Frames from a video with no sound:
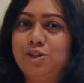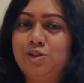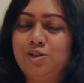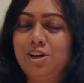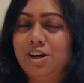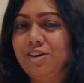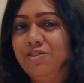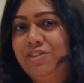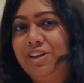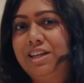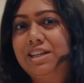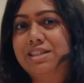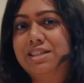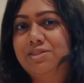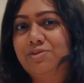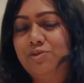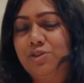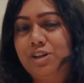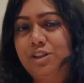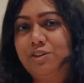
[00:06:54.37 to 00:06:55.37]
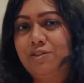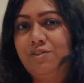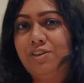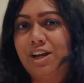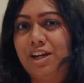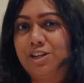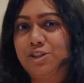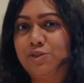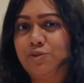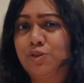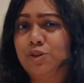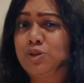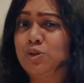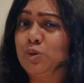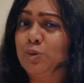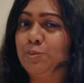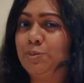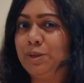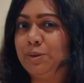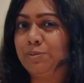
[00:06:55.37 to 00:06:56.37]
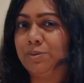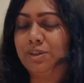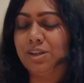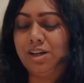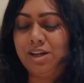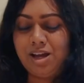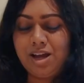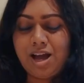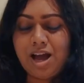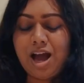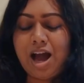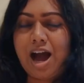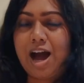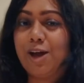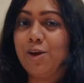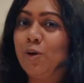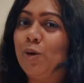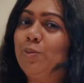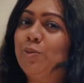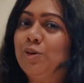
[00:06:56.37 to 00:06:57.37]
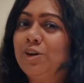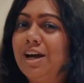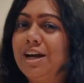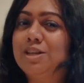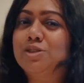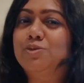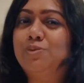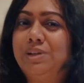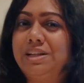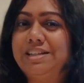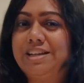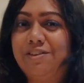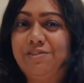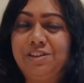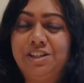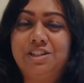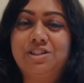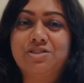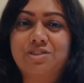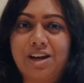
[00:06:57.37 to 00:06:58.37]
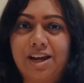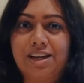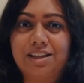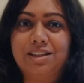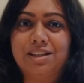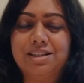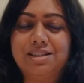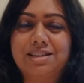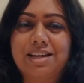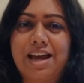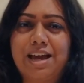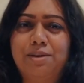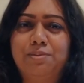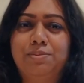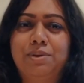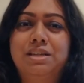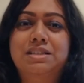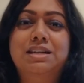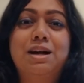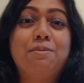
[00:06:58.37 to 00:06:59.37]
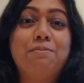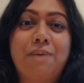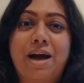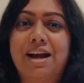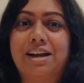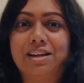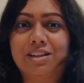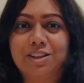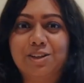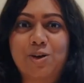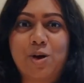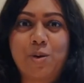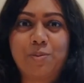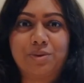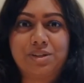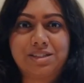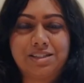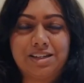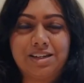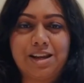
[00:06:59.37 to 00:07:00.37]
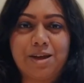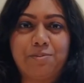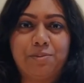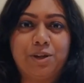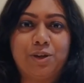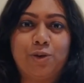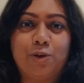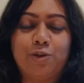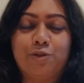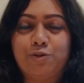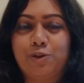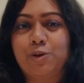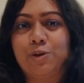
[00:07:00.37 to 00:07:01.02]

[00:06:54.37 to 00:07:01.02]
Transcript: a week's worth of lunch for 2 people. I hope you guys will definitely try this and please come back in the comments and let me know if you